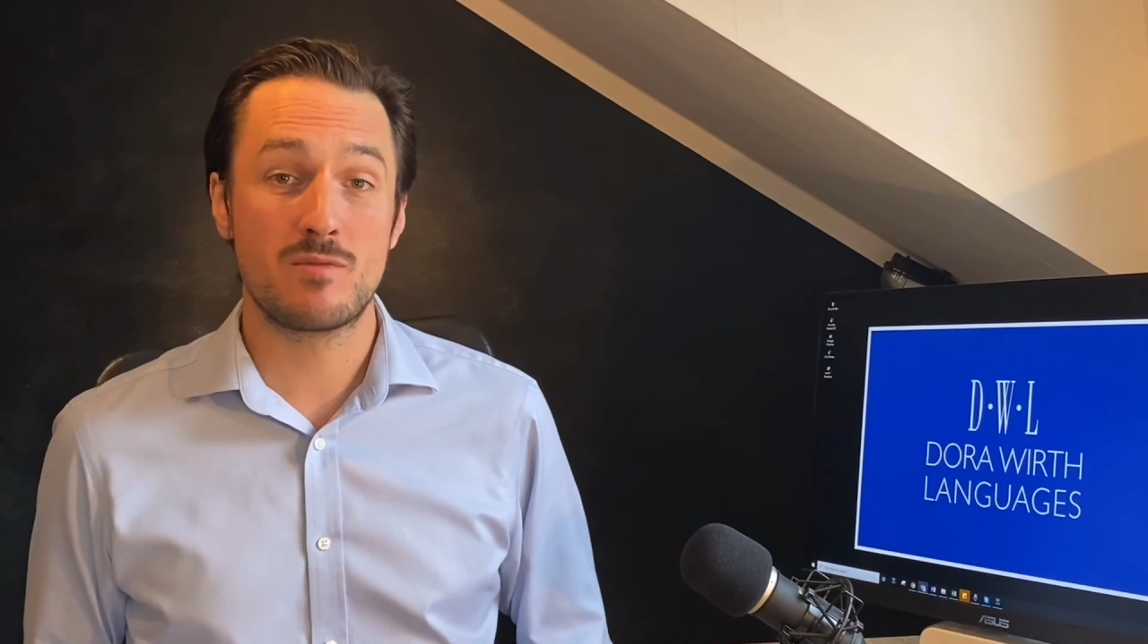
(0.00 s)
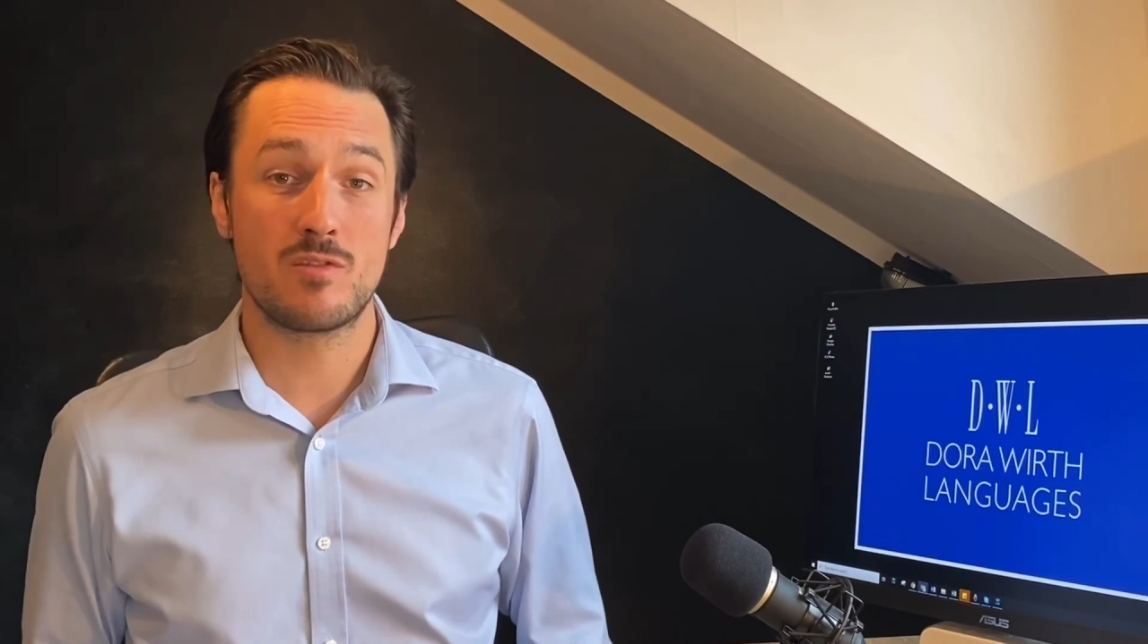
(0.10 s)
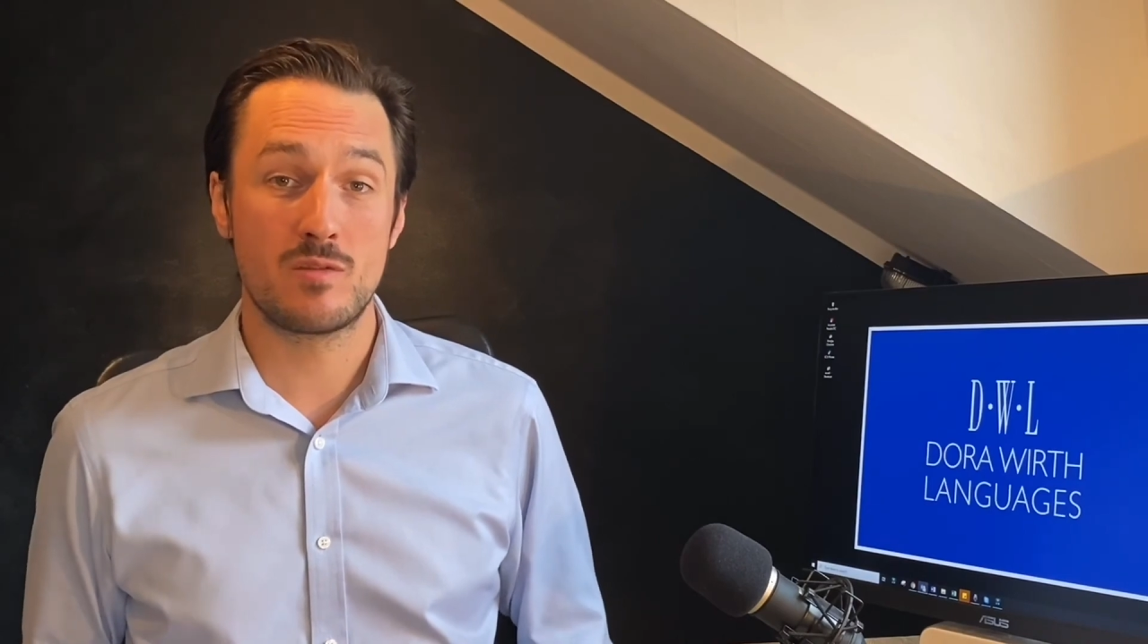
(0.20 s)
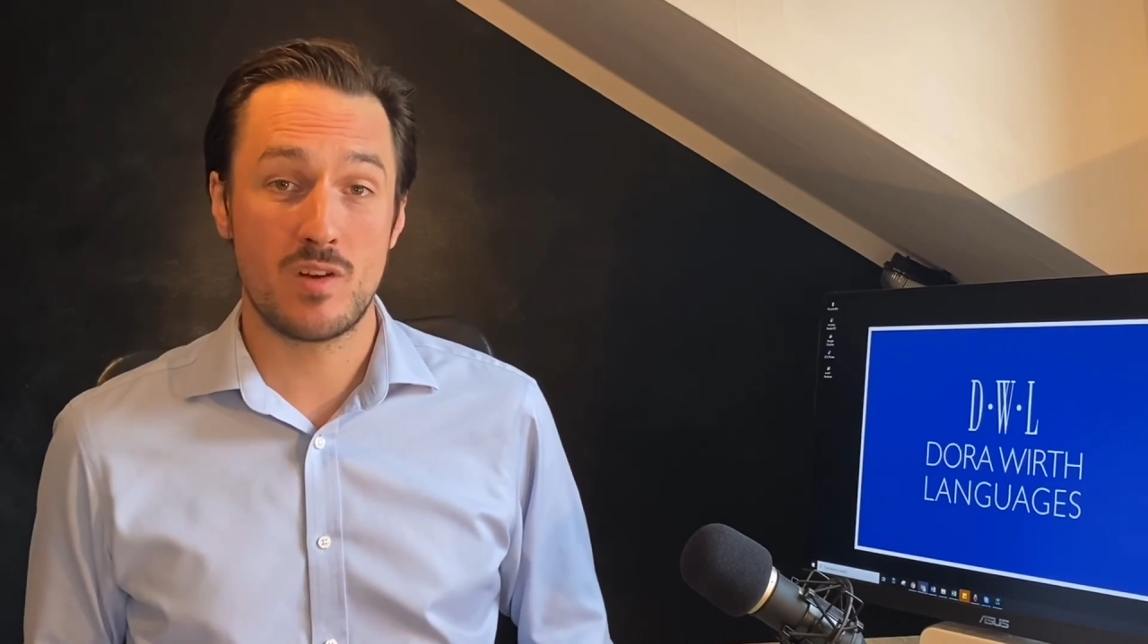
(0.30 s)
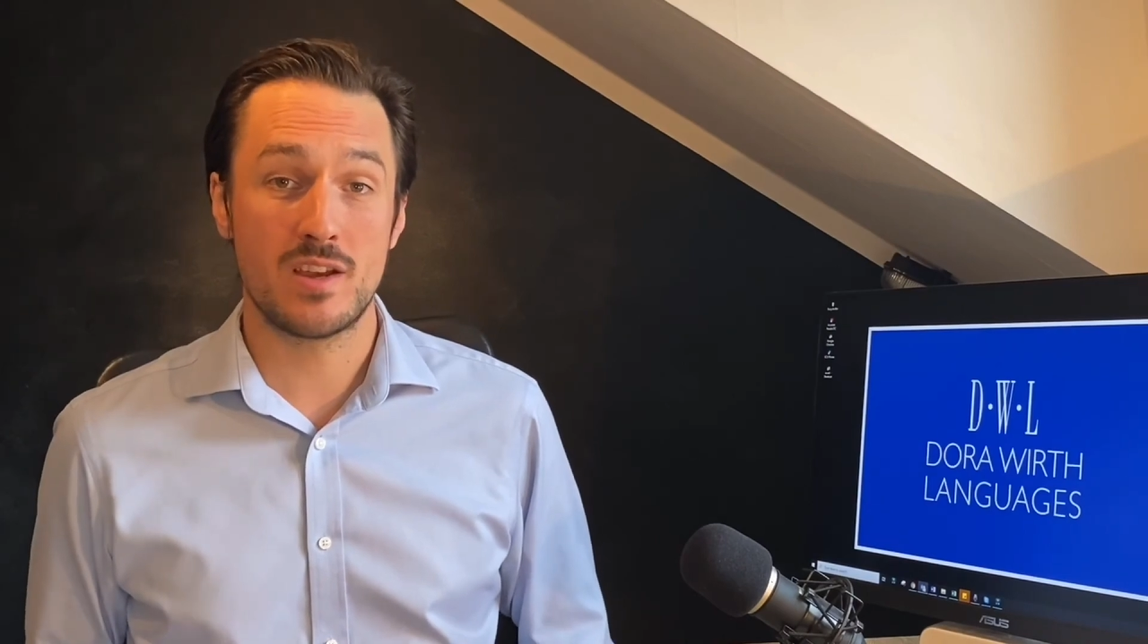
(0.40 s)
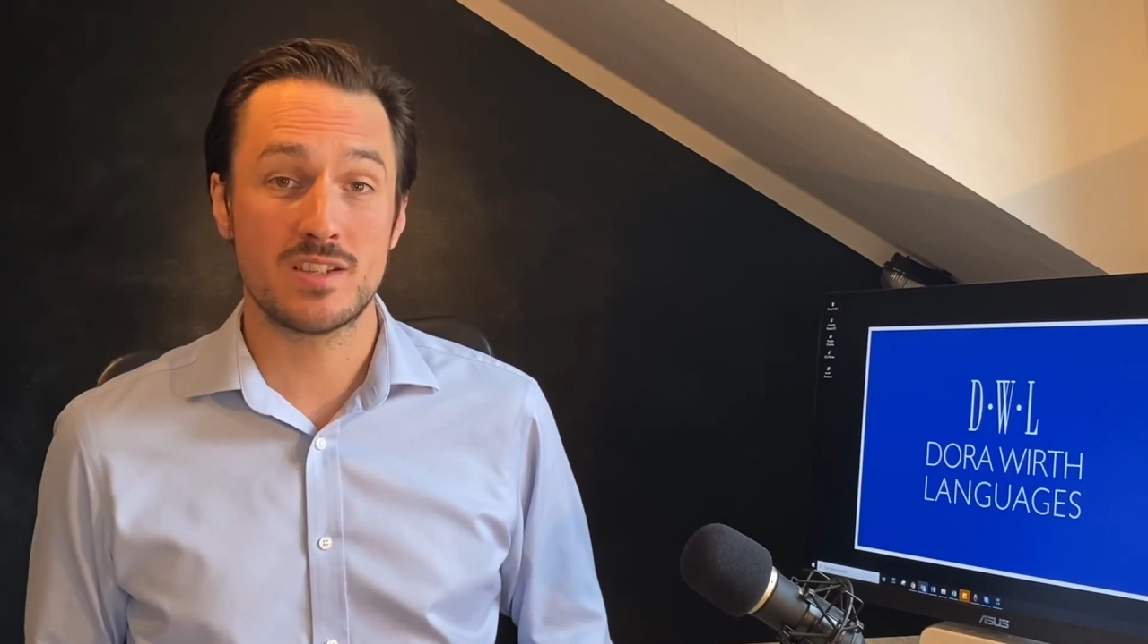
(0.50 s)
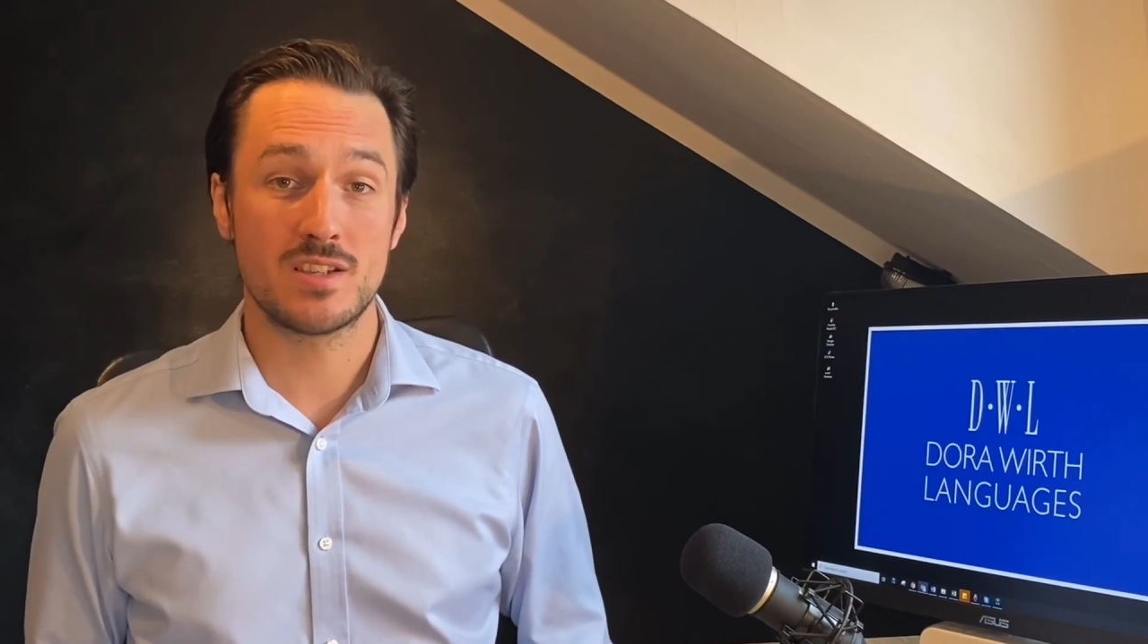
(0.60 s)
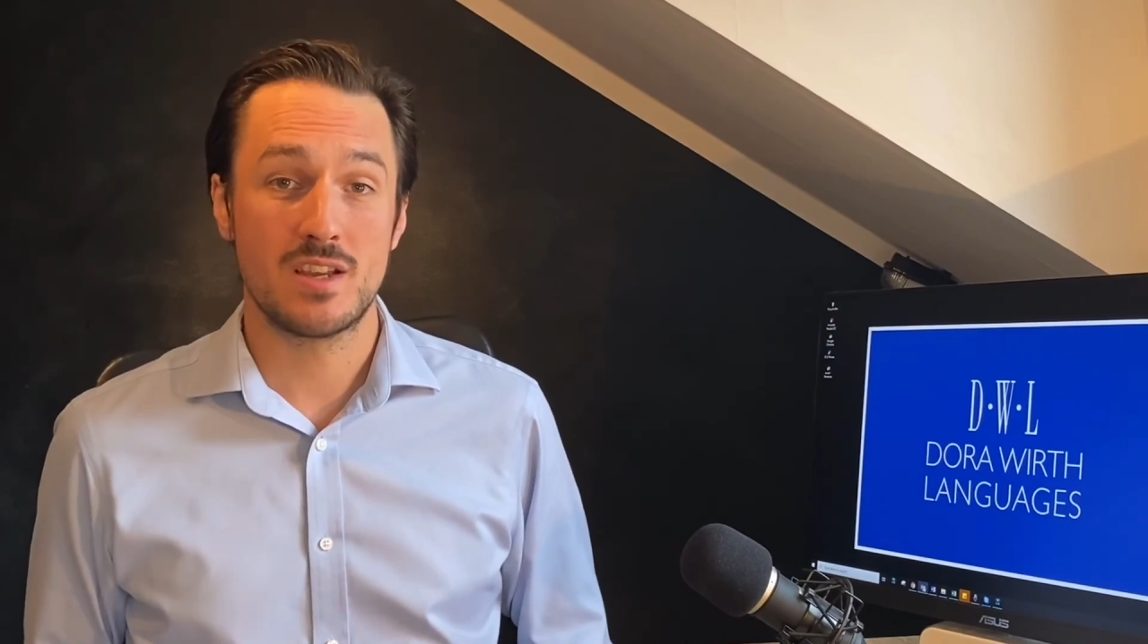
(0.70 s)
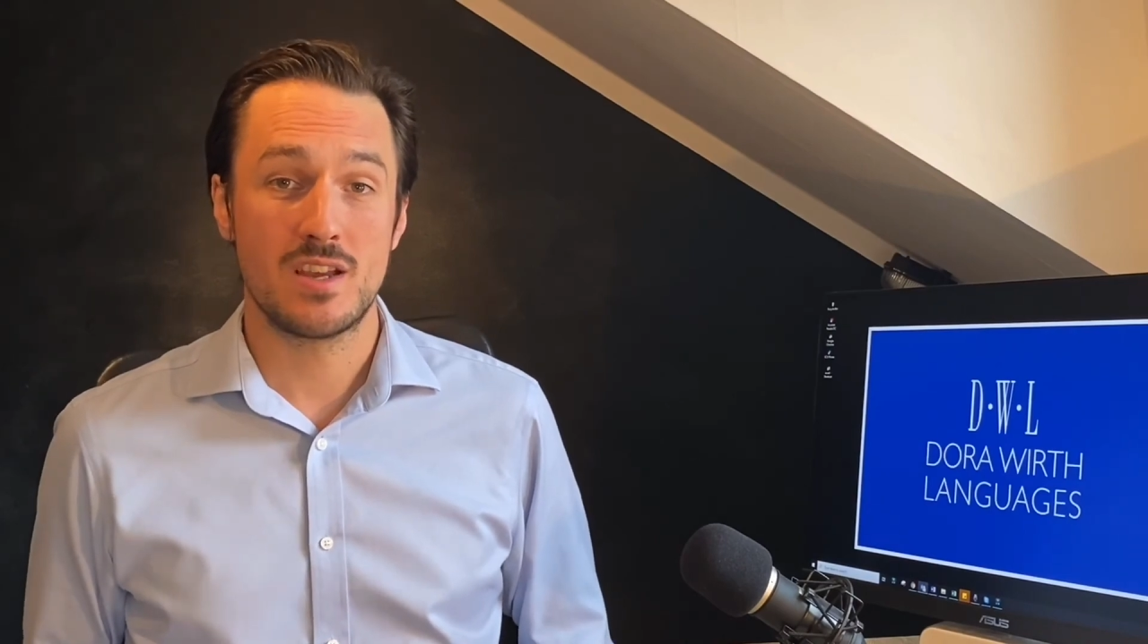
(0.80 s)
for advice.